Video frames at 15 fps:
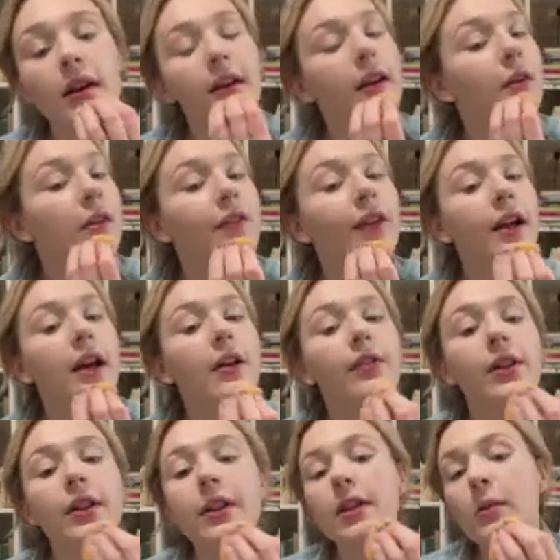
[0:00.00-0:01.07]
And if I have a
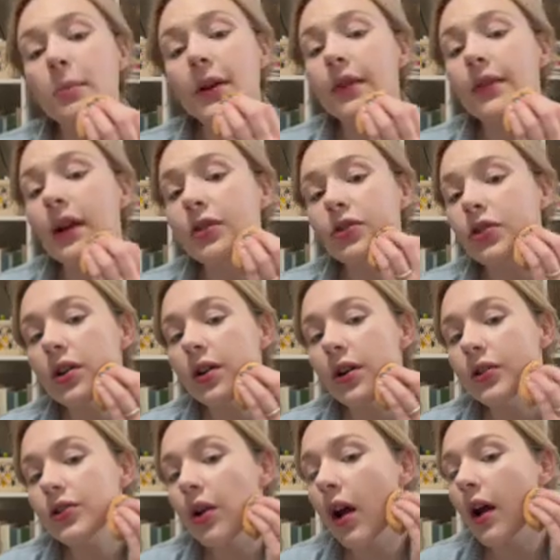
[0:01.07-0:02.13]
little bit of extra, I'll
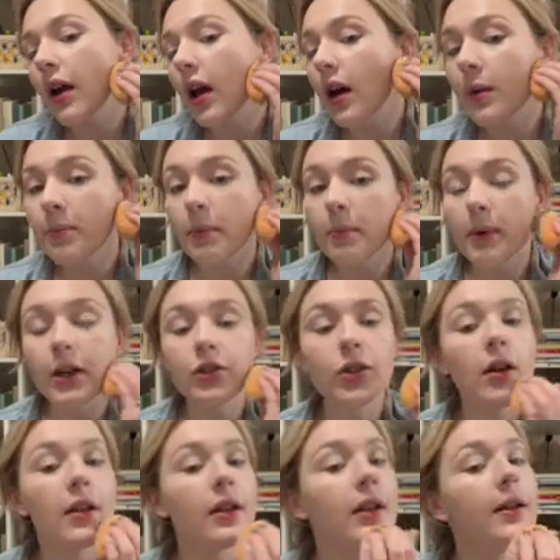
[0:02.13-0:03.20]
draw it up my
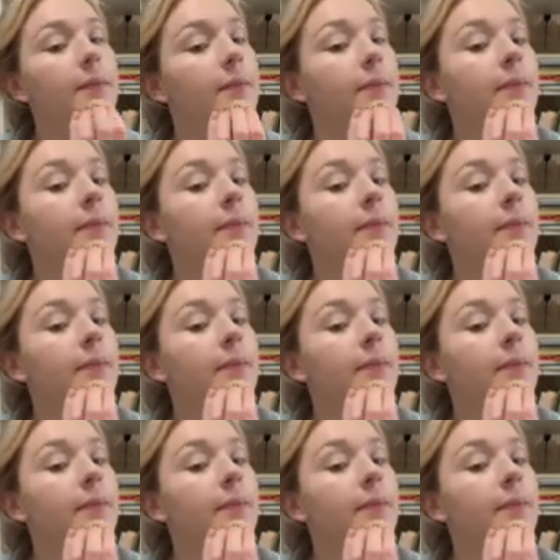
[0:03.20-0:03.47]
jawline.